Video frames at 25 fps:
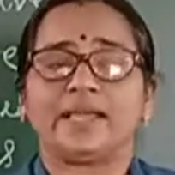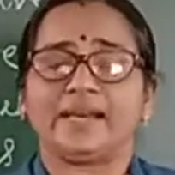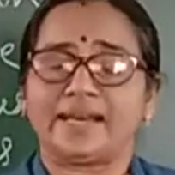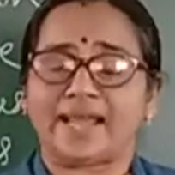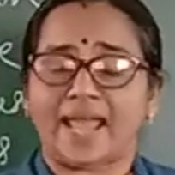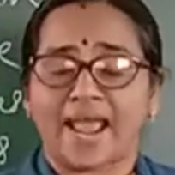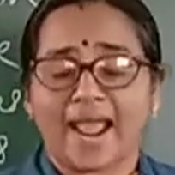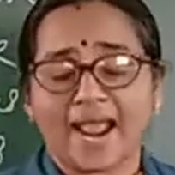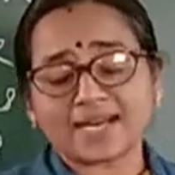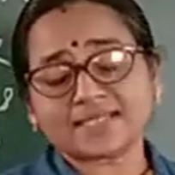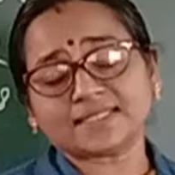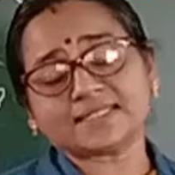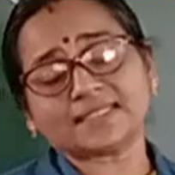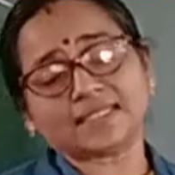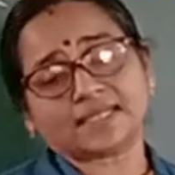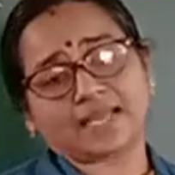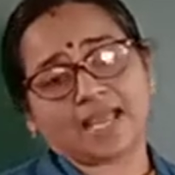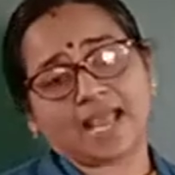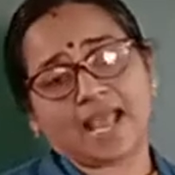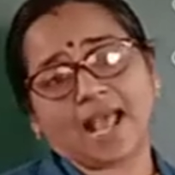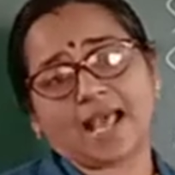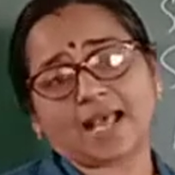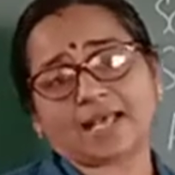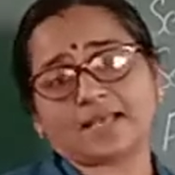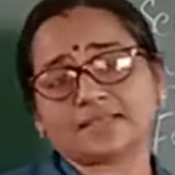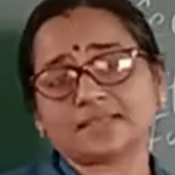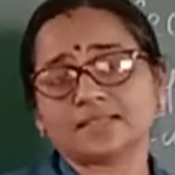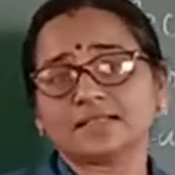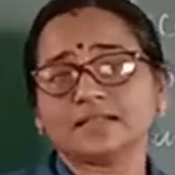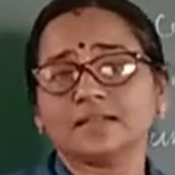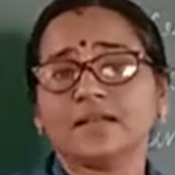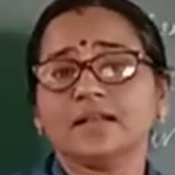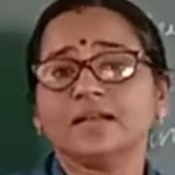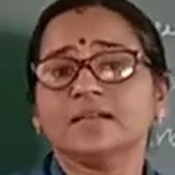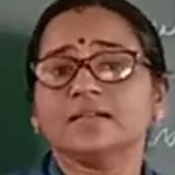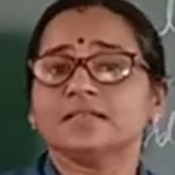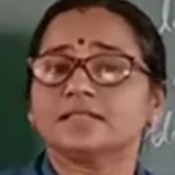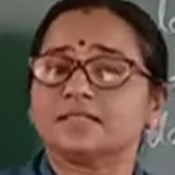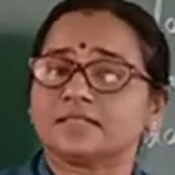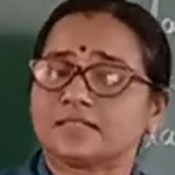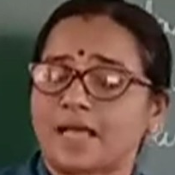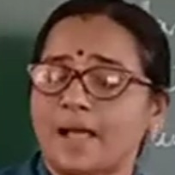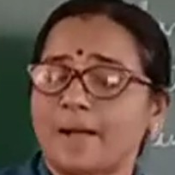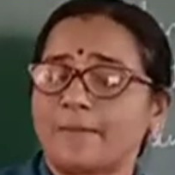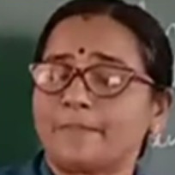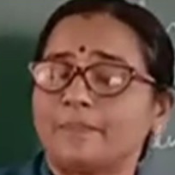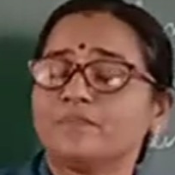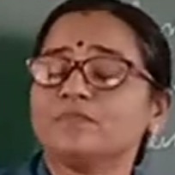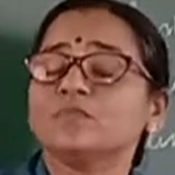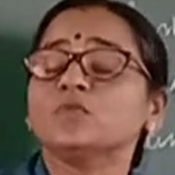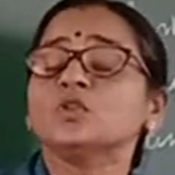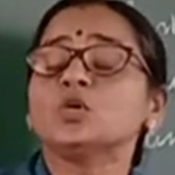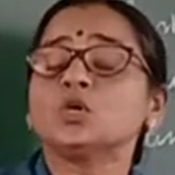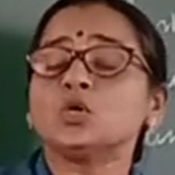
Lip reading: nation has some